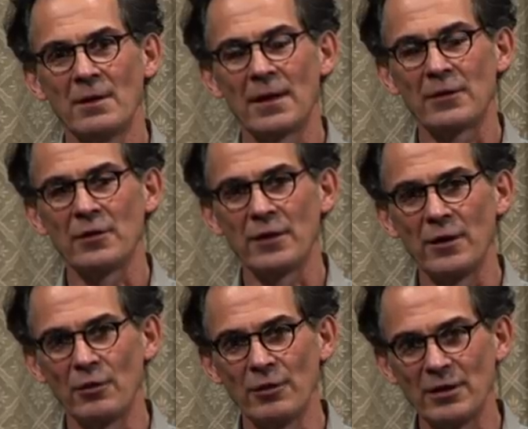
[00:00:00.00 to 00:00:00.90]
That is
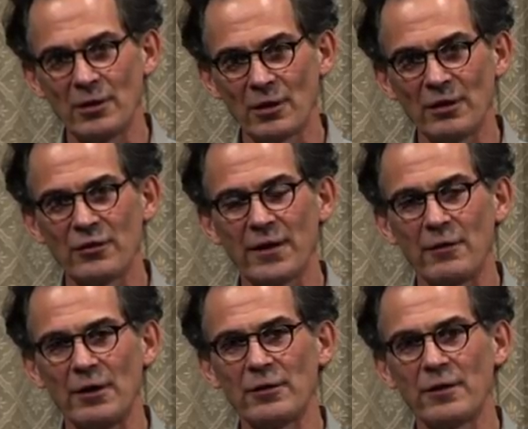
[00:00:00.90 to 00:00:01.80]
the only knowledge
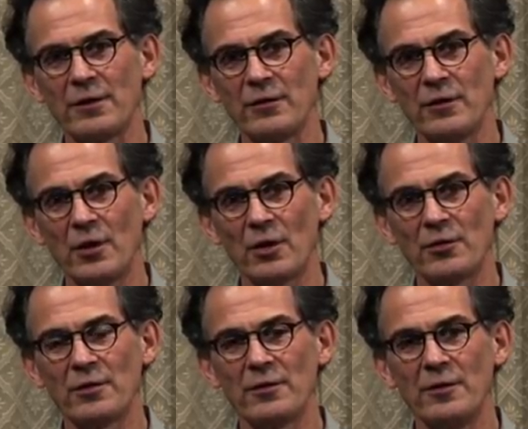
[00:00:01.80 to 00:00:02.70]
there is that is
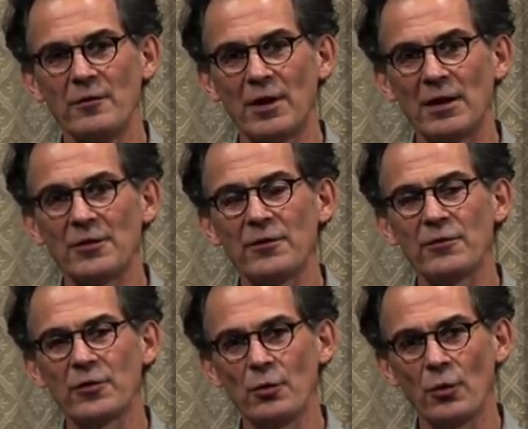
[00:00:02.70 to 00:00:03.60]
not
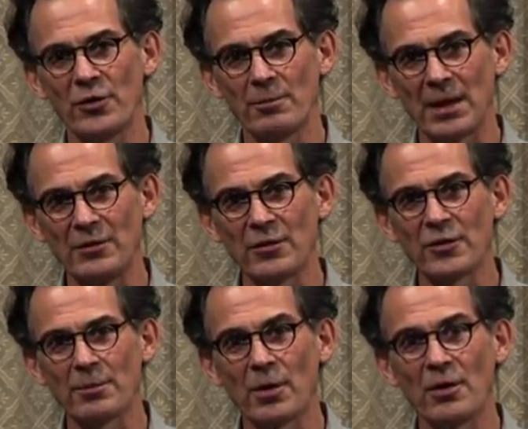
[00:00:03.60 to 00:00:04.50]
relative to or
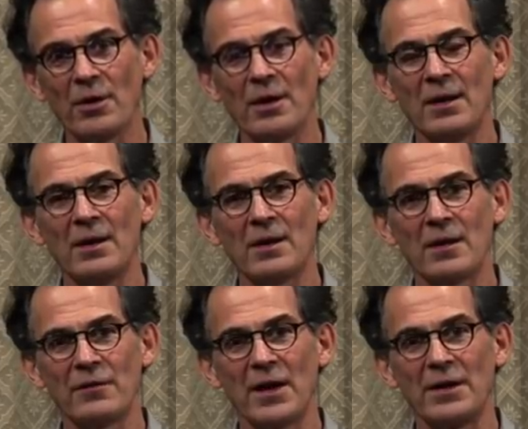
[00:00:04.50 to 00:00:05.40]
dependent upon
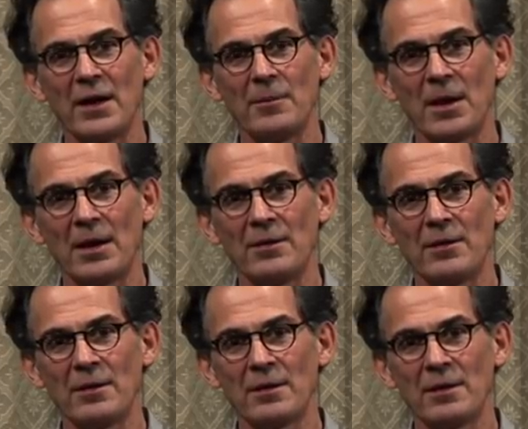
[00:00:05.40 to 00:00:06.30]
the finite mind.
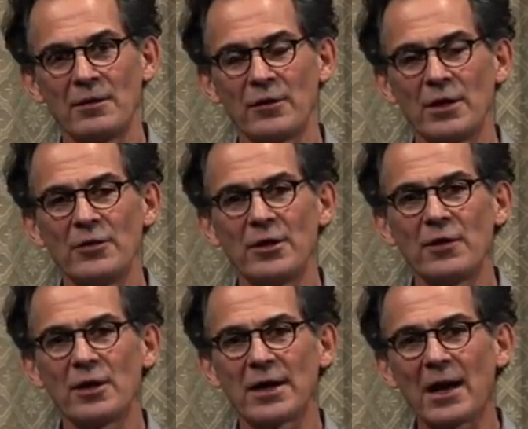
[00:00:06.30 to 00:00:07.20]
It is in a
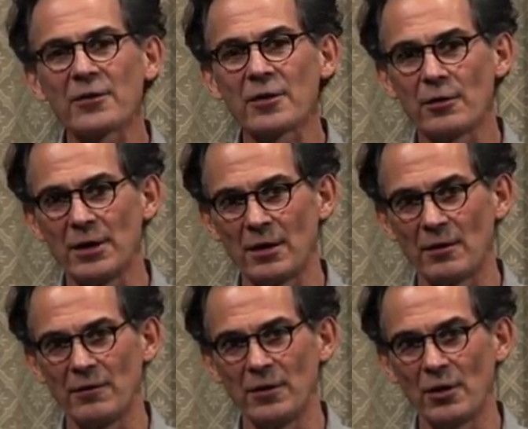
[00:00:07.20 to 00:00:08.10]
different category
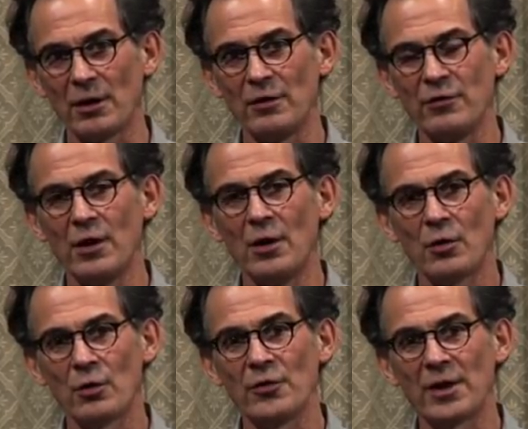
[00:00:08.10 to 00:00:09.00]
of knowledge
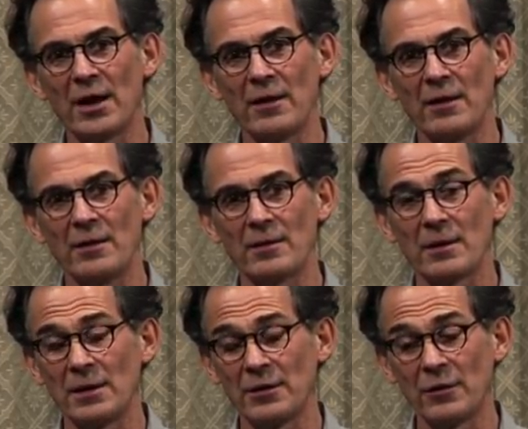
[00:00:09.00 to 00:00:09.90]
altogether,
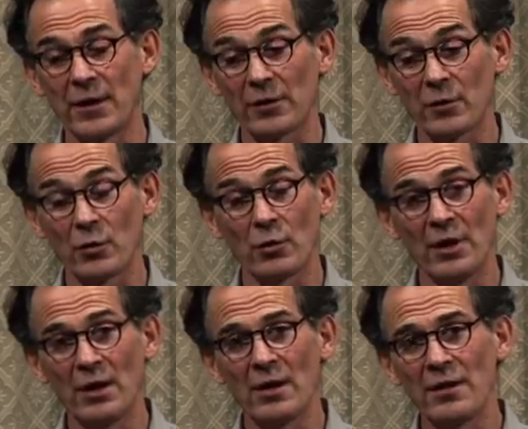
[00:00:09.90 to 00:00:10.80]
and it is thus called
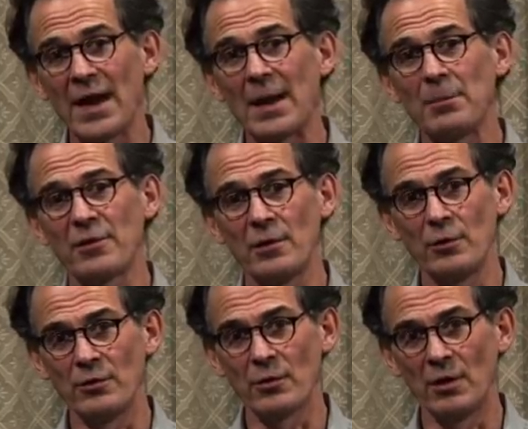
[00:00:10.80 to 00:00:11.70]
the
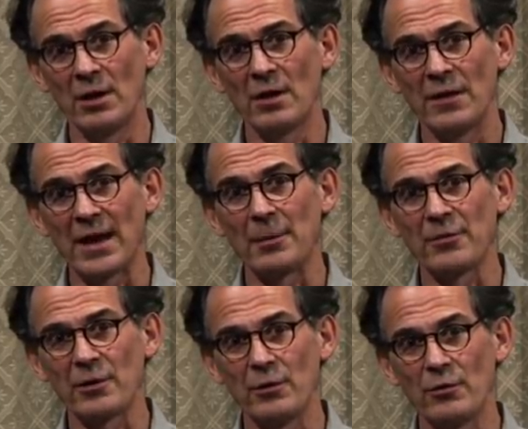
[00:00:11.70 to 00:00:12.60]
absolute, or the
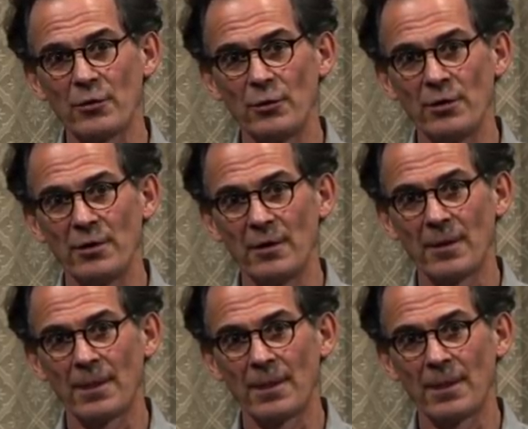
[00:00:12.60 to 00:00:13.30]
absolute truth.